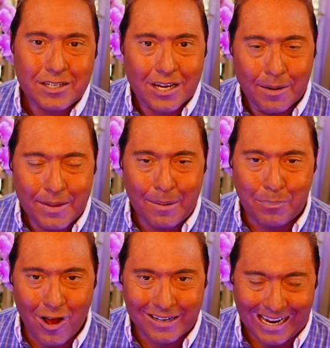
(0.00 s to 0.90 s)
at the
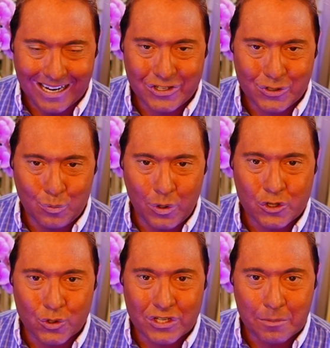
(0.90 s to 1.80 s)
time of that
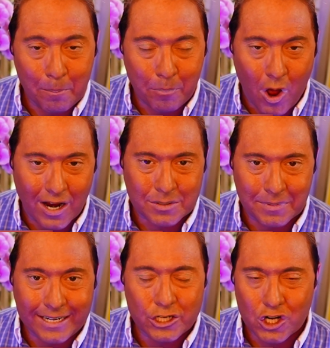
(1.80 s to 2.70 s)
broadcast, which was
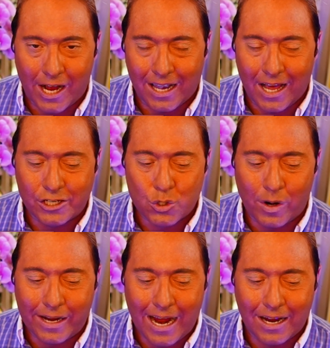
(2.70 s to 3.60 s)
approximately
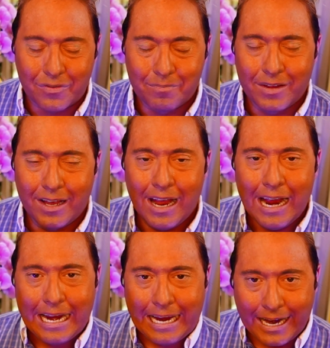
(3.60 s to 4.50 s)
July twenty-eighth.
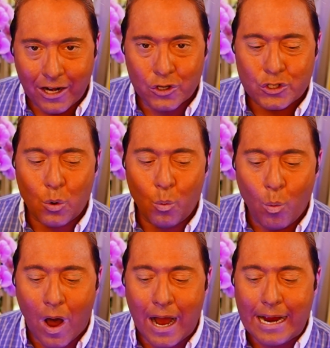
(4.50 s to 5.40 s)

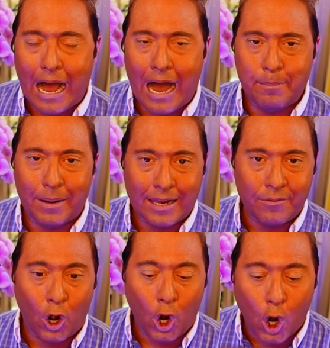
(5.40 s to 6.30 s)
Here's why I
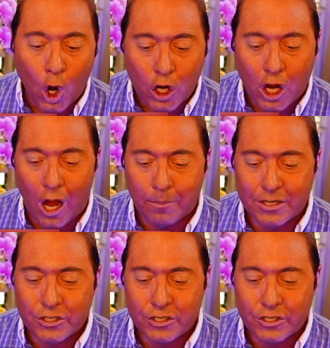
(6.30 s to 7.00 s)
believe her